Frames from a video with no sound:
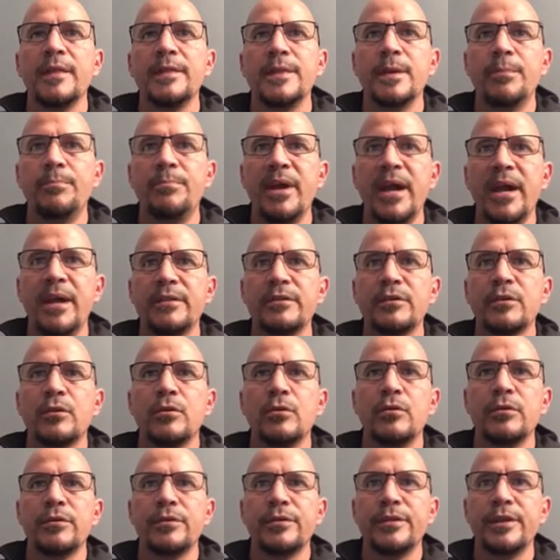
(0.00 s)
The
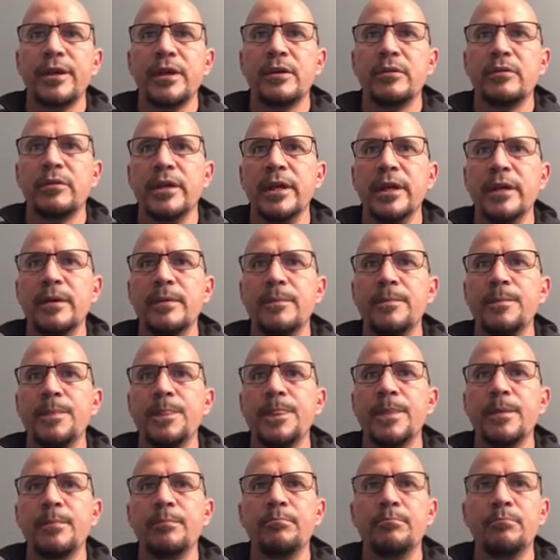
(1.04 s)
path-goal theory,
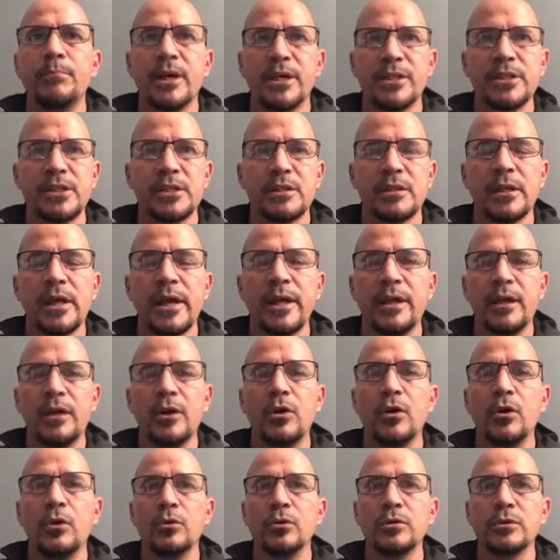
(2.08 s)
much
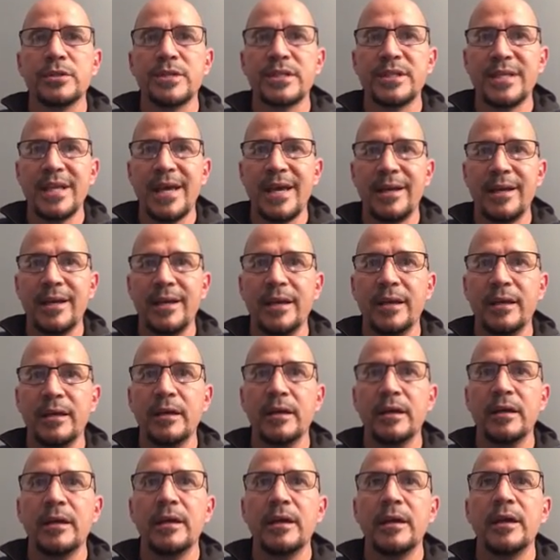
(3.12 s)
like goal setting,
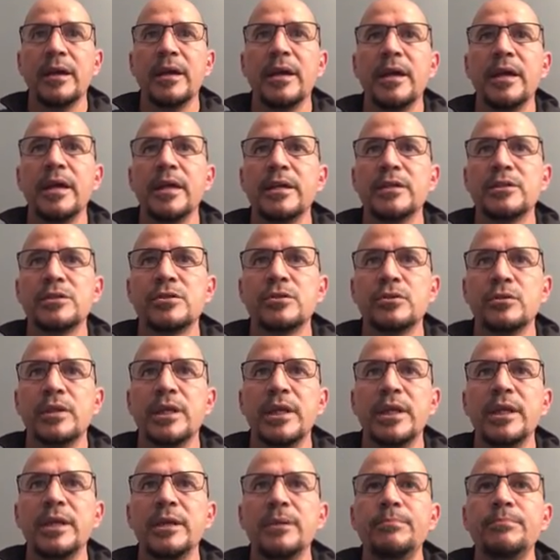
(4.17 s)
is to
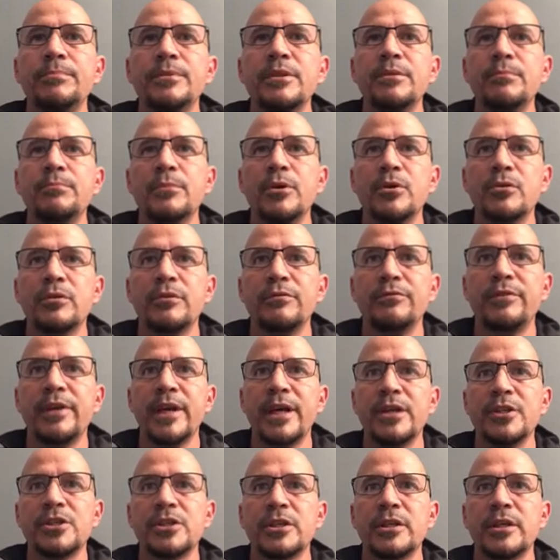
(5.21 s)
keep the
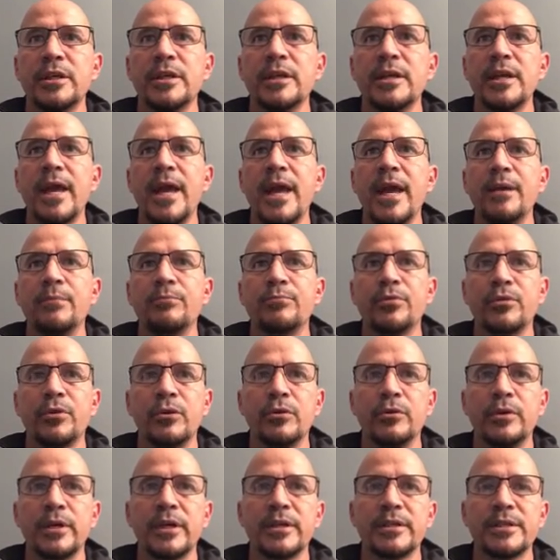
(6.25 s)
motivation and
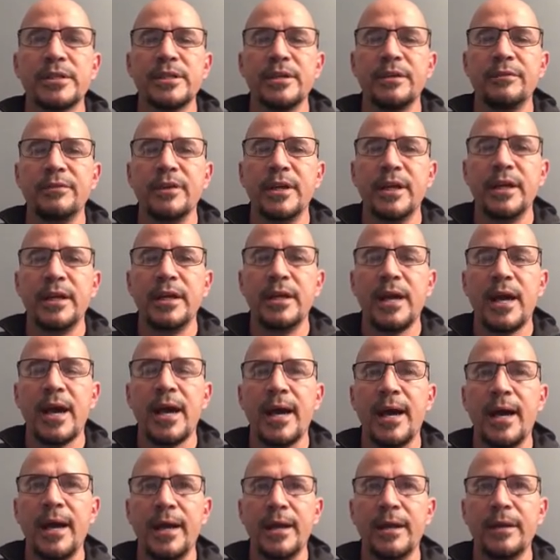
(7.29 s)
productivity
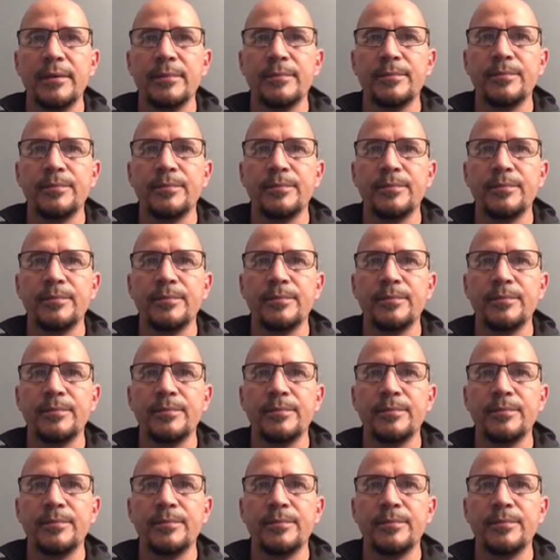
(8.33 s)
high.